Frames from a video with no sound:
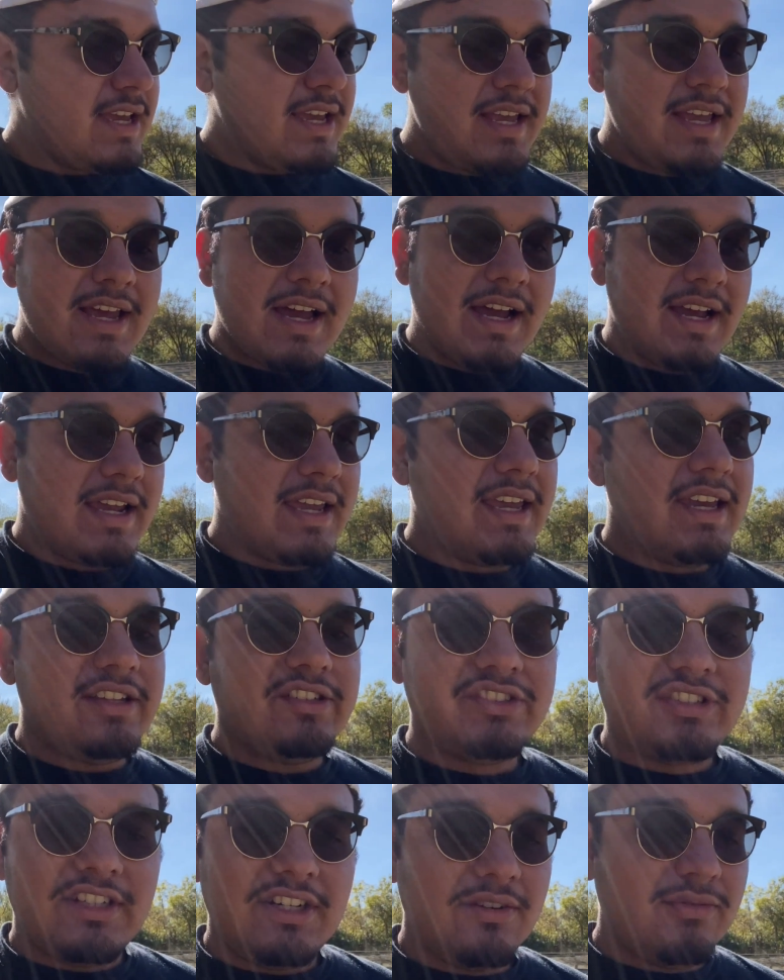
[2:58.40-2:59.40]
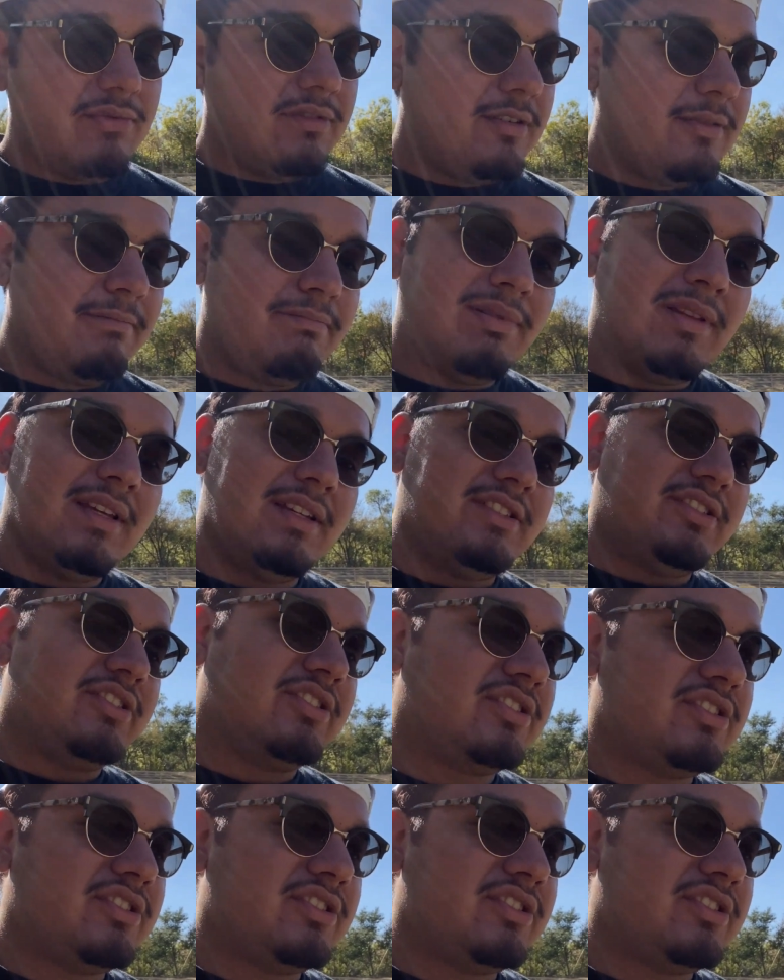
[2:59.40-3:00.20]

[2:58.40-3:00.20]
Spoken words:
I can't stand in one place.